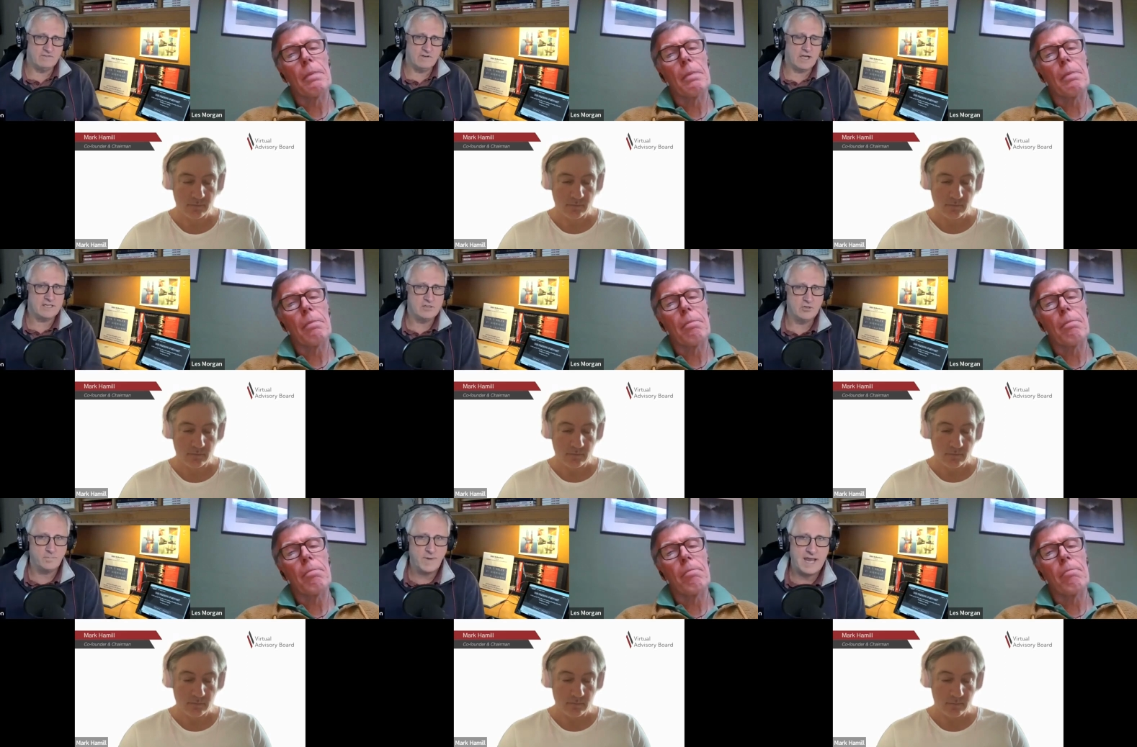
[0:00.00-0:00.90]
Speaker 1: of lighted
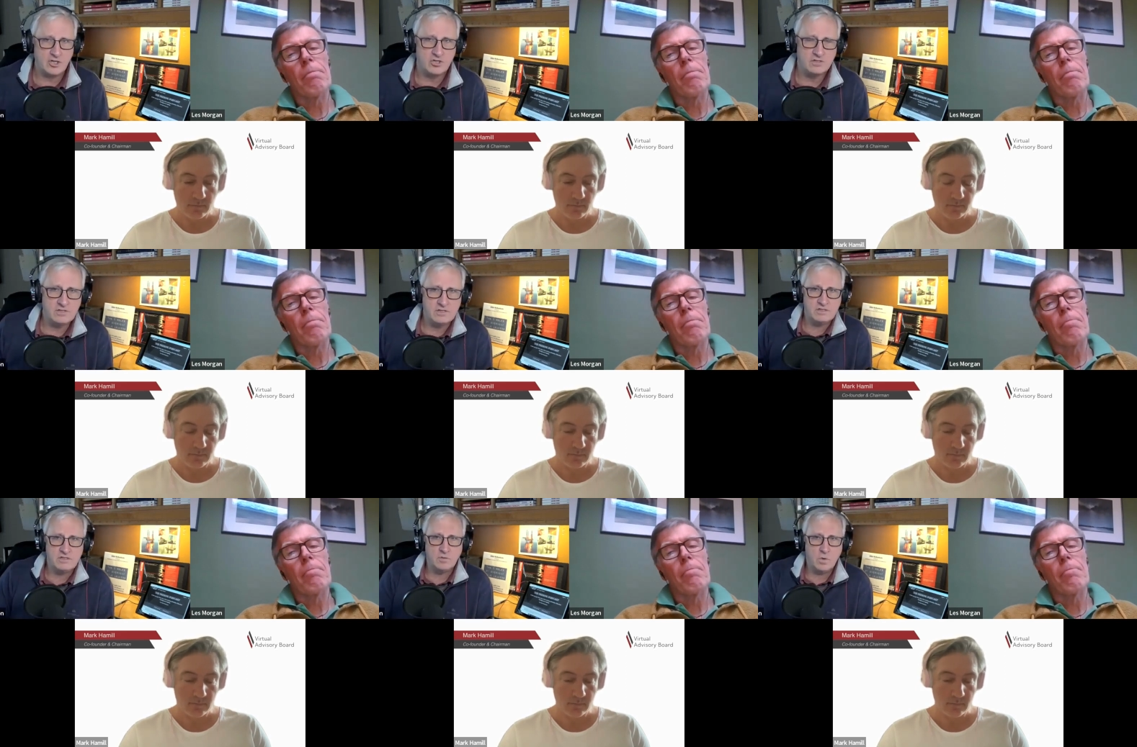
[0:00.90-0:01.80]
your passion
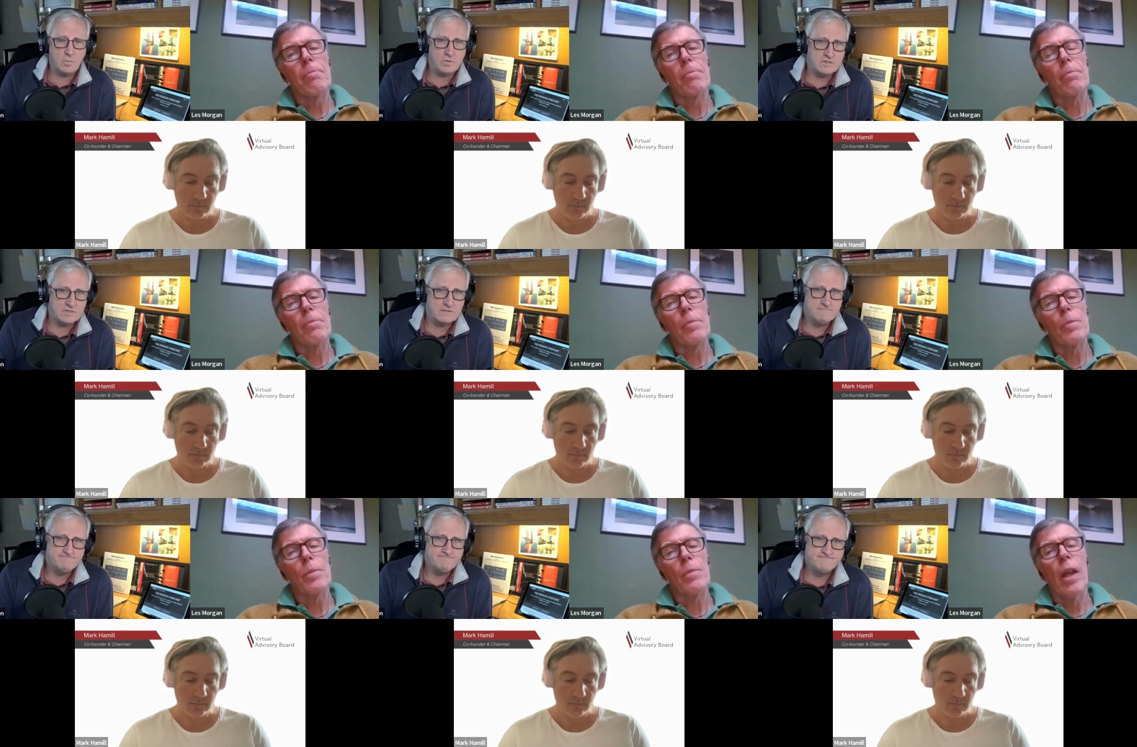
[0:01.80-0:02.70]
to to work with us?
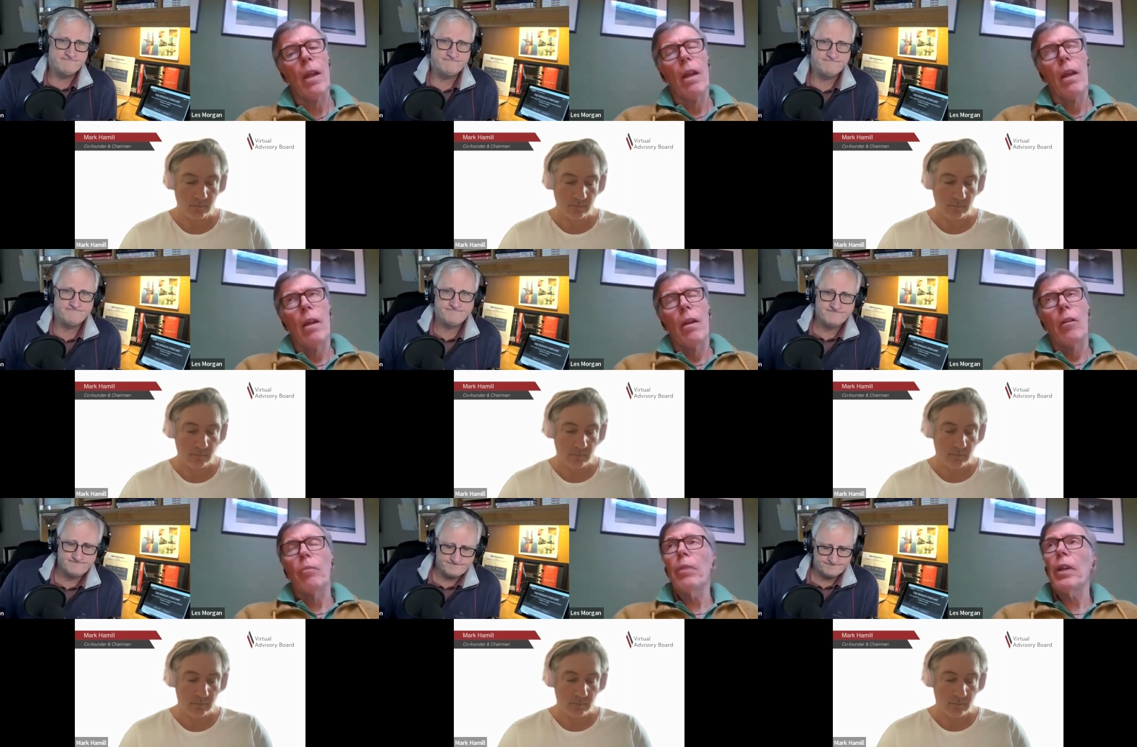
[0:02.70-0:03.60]

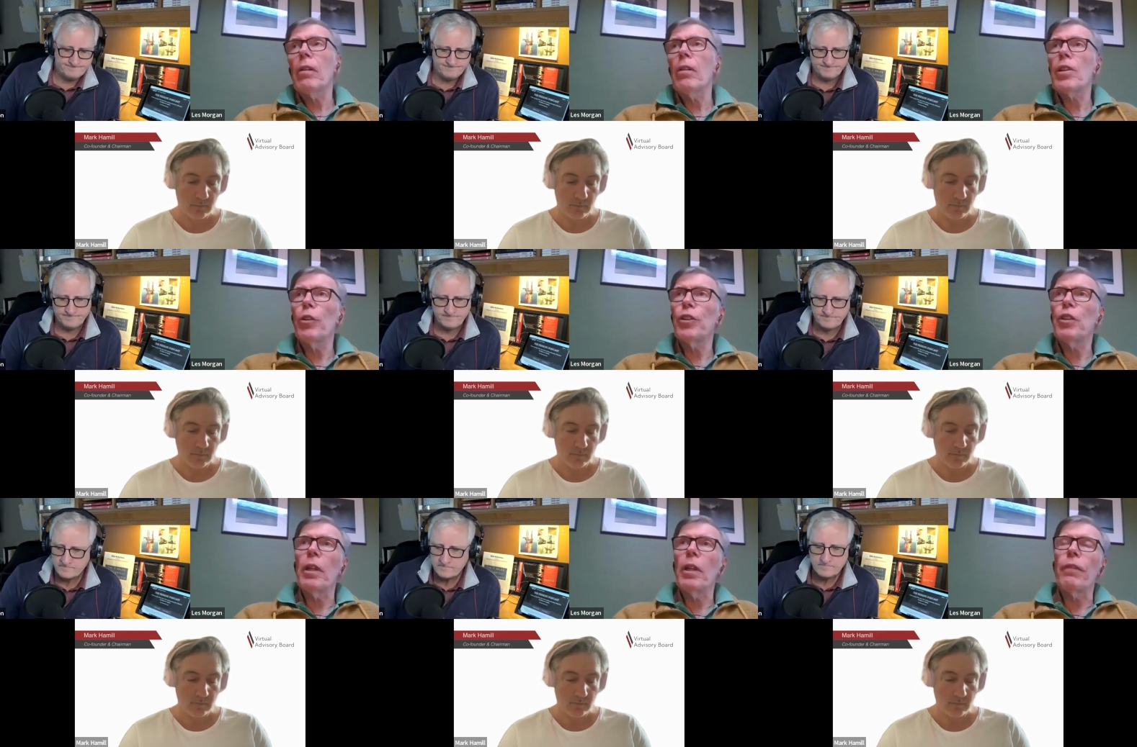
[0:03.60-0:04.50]
Speaker 2: Because
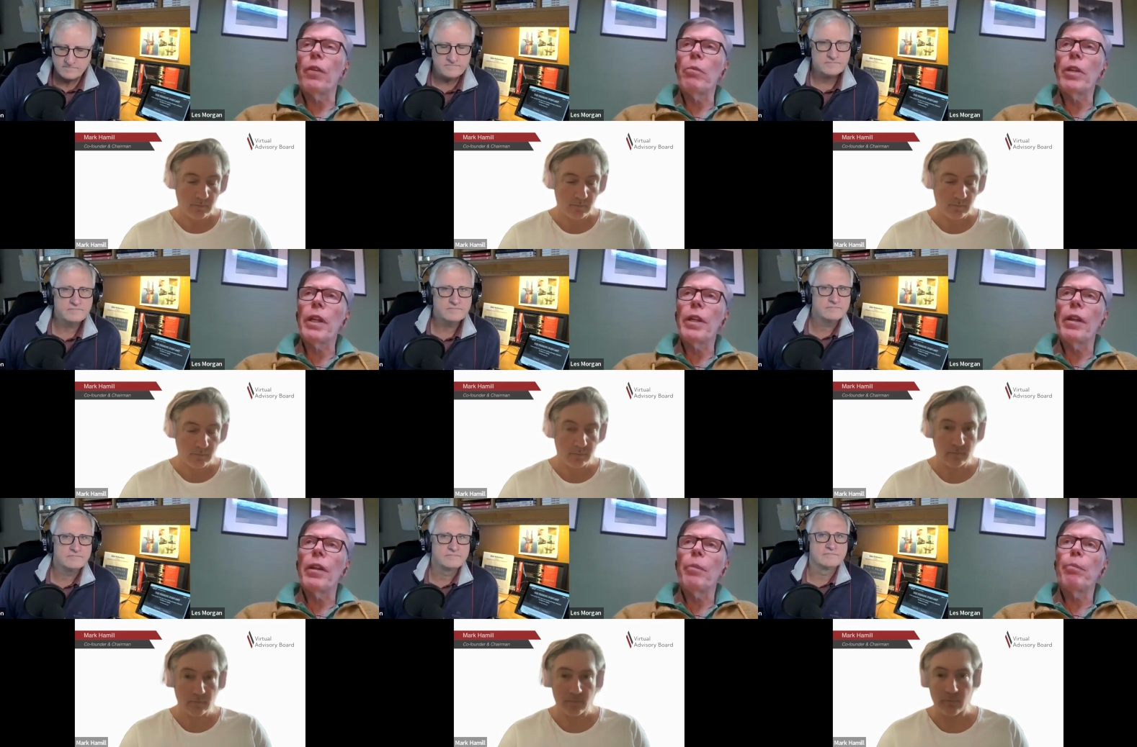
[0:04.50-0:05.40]
ultimately, for me,
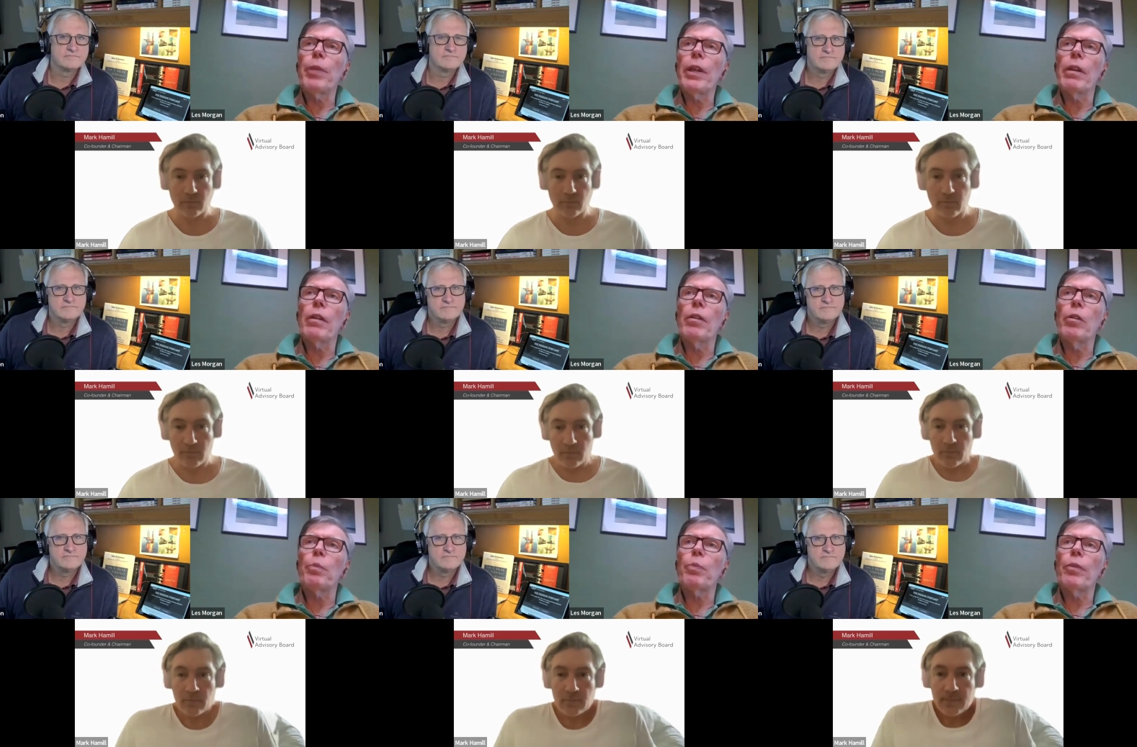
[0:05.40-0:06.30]
that the peer
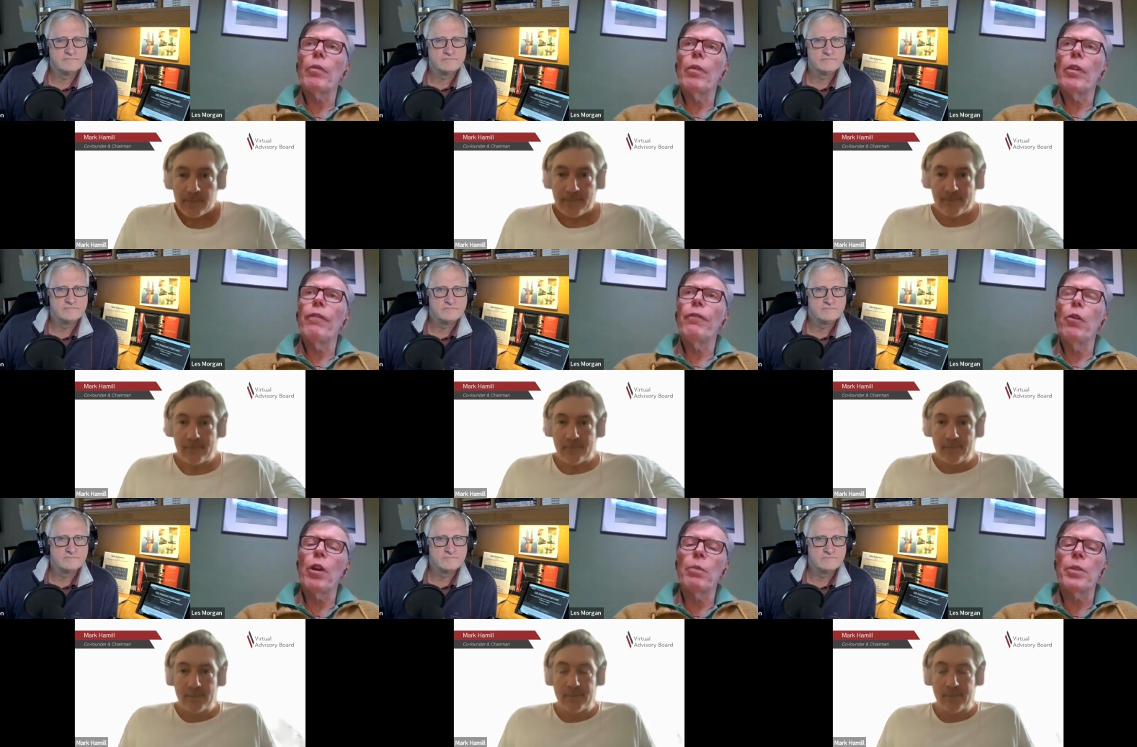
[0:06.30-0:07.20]
group, the
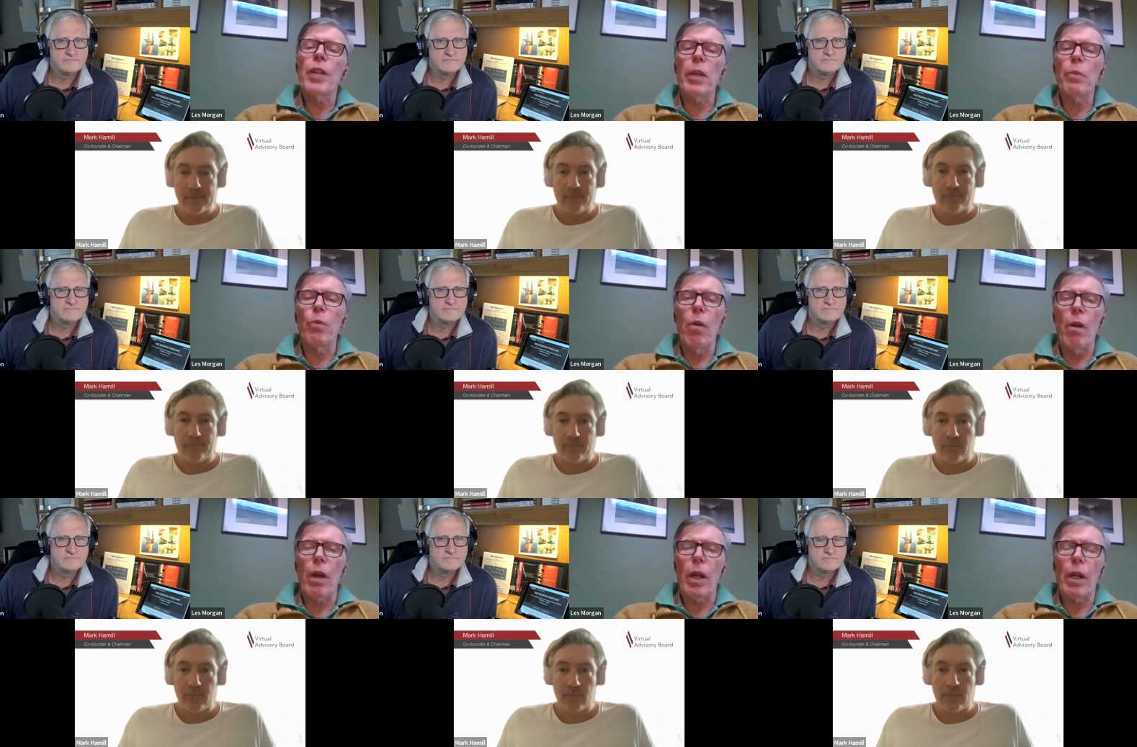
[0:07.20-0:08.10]
forum type
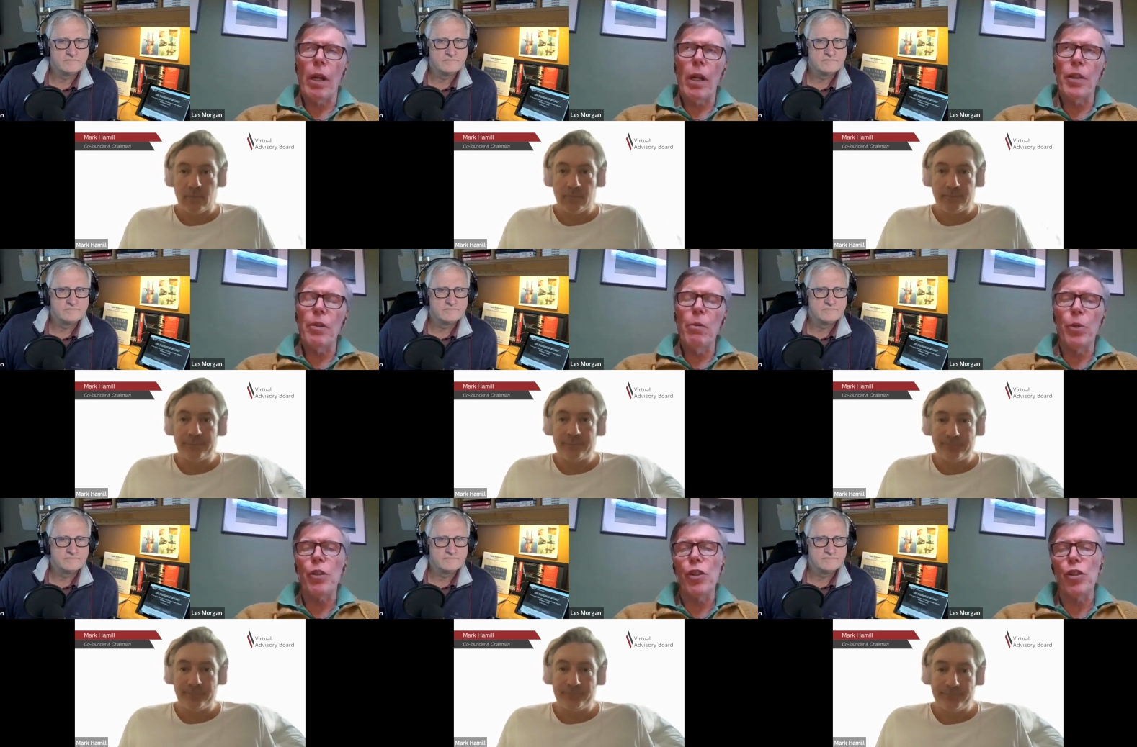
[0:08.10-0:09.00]
work is the
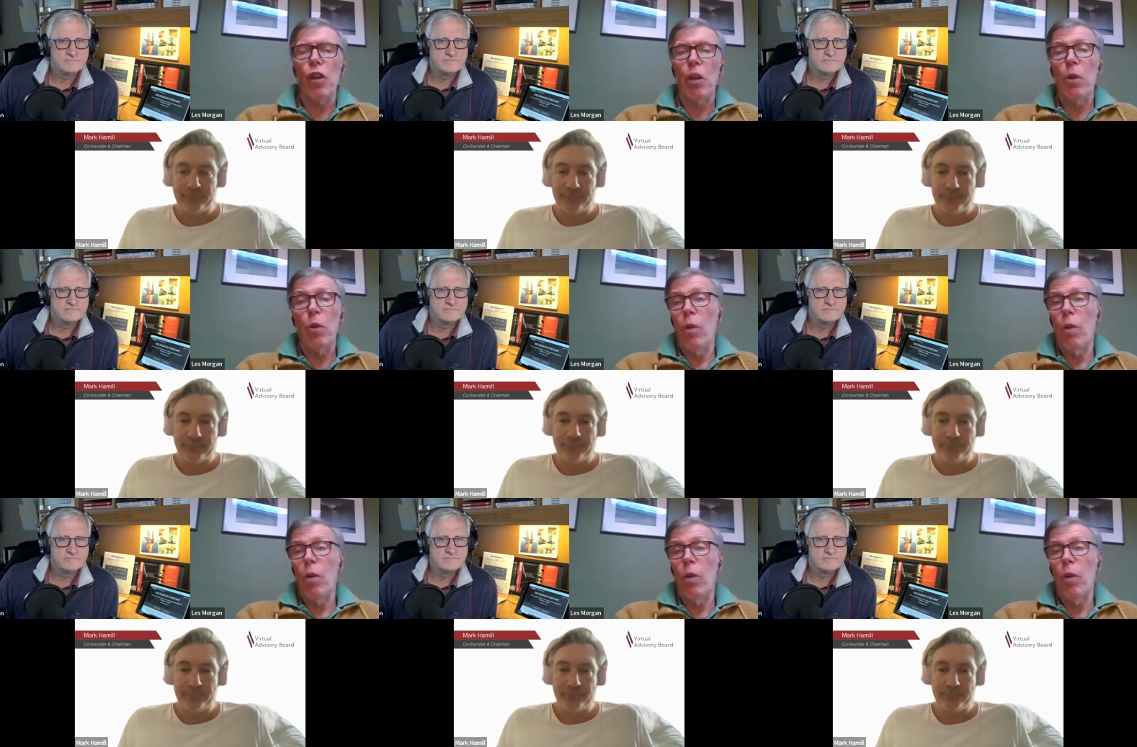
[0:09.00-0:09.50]
most enjoyable